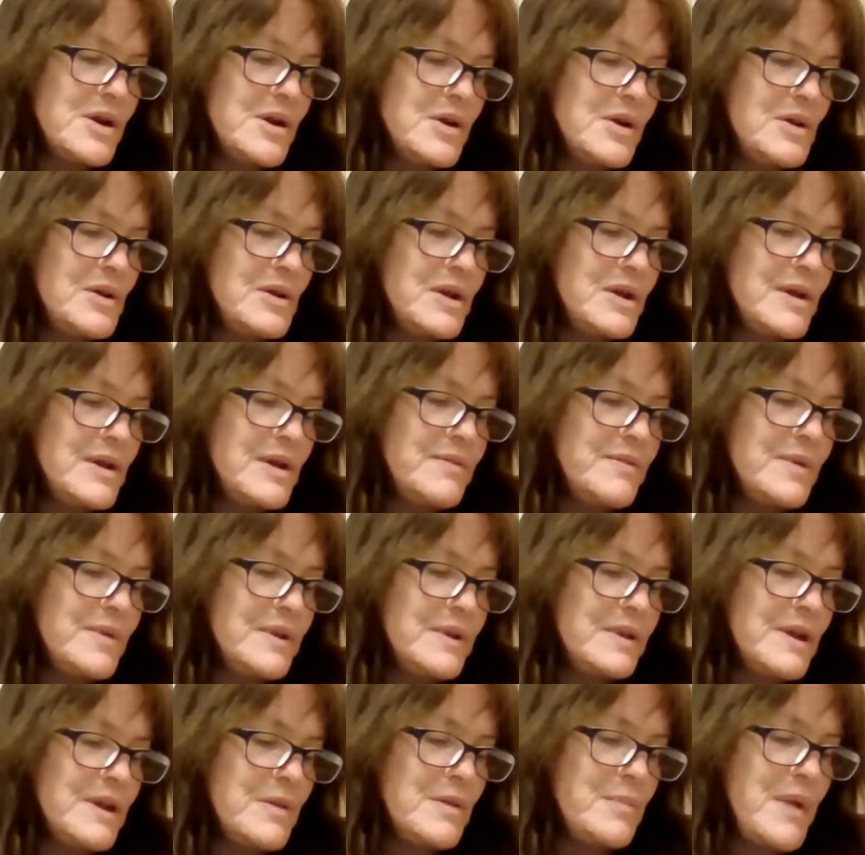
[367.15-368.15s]
who live
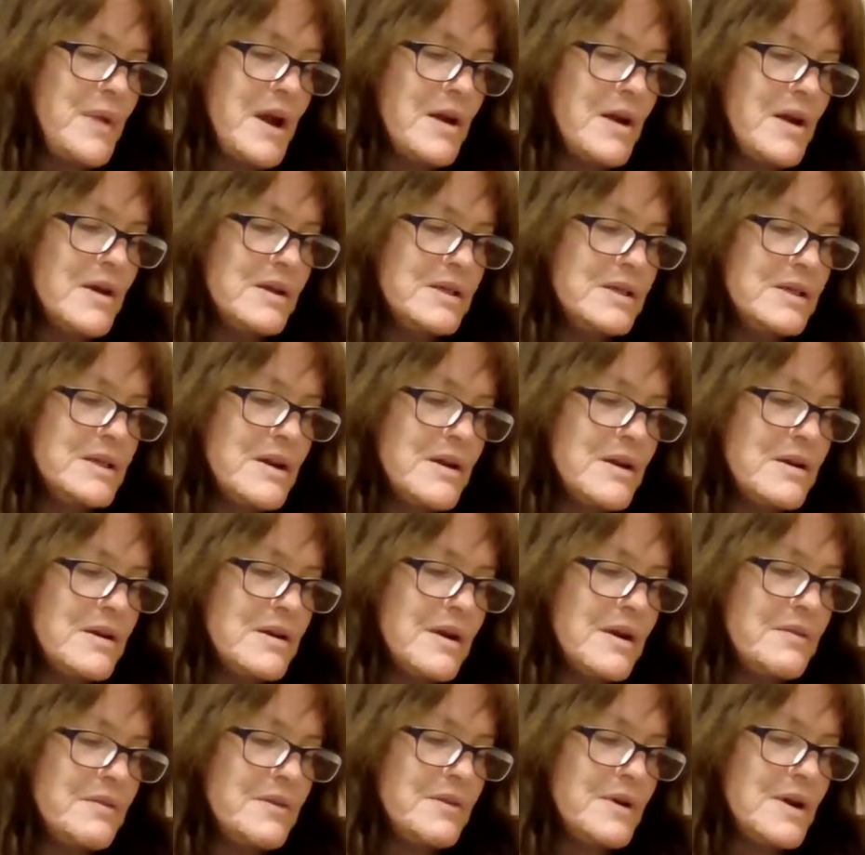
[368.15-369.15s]
with their parents are
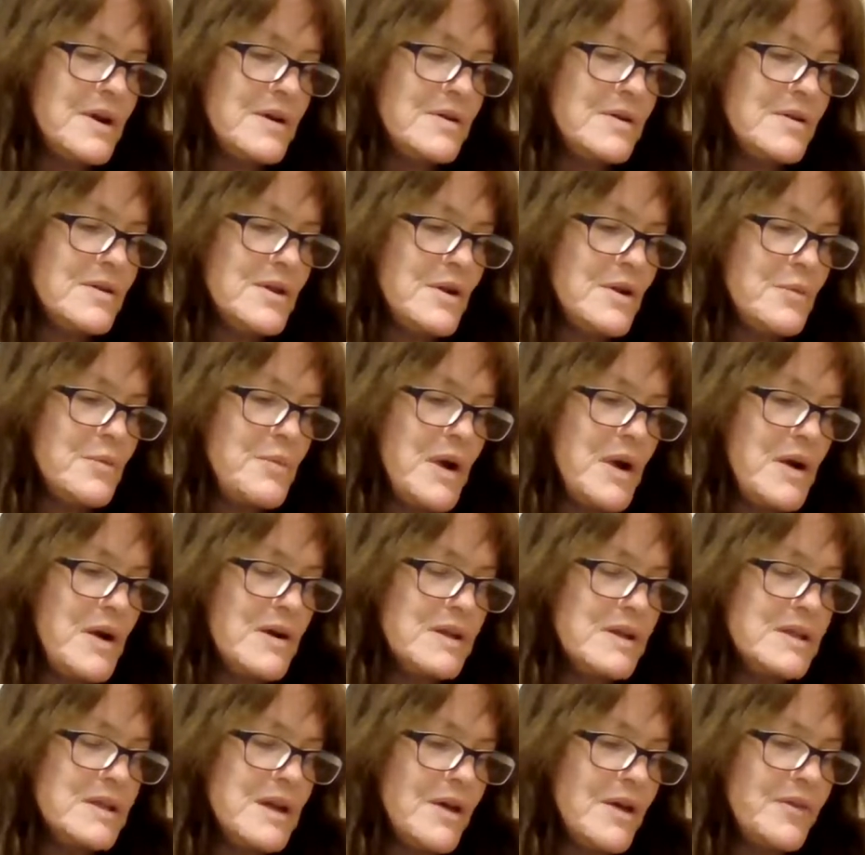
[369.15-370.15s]
covered under their
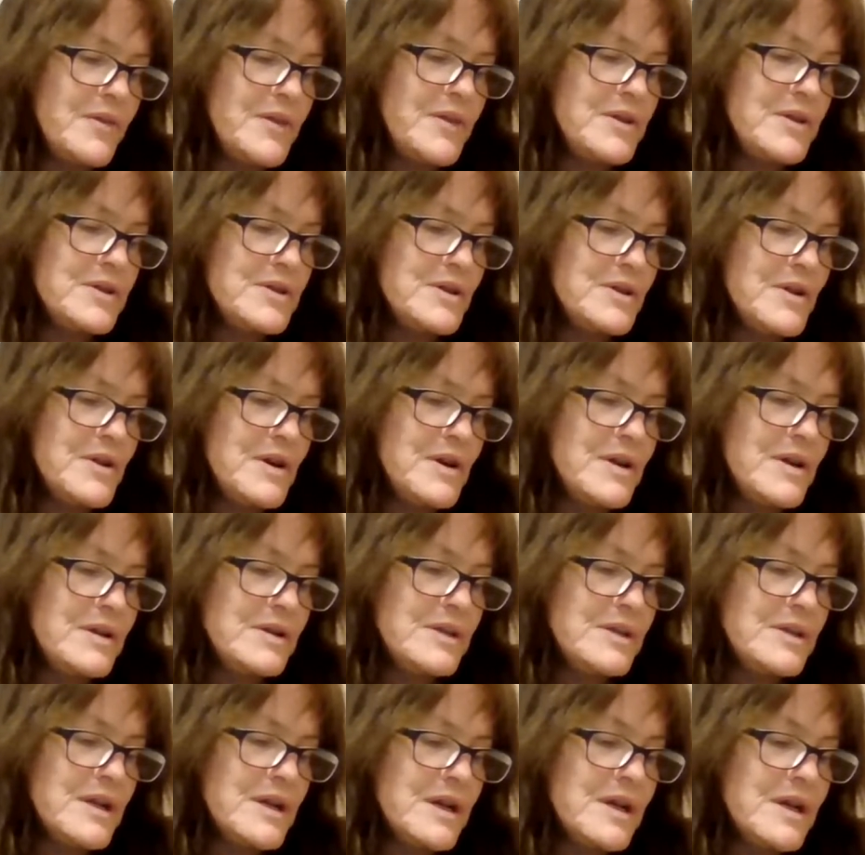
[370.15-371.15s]
parents' health
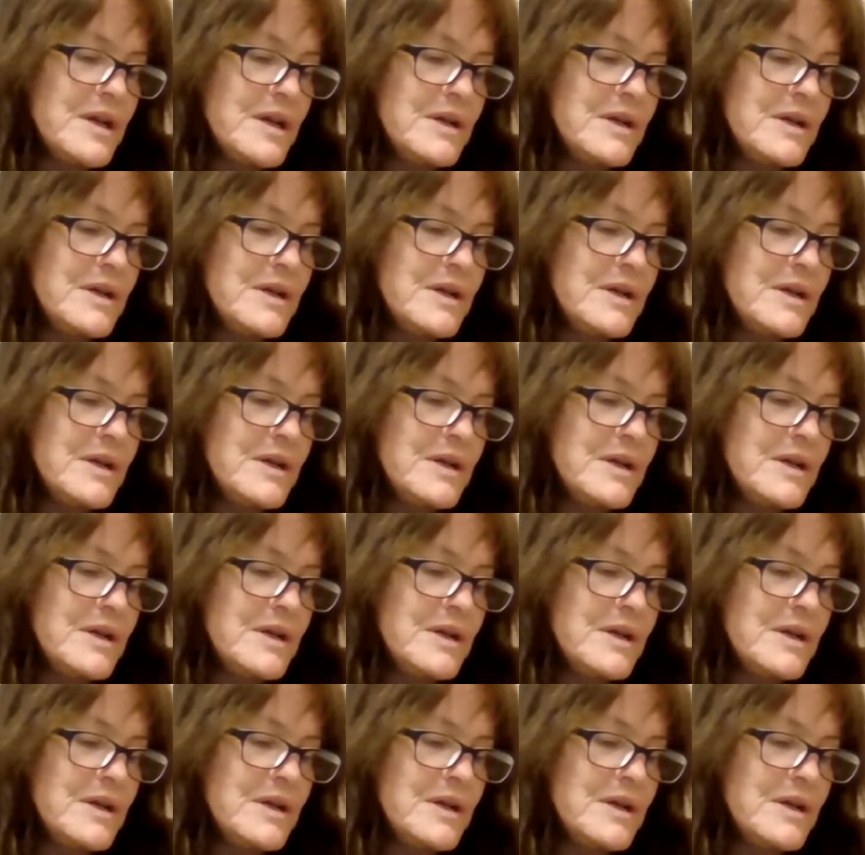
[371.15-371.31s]
insurance.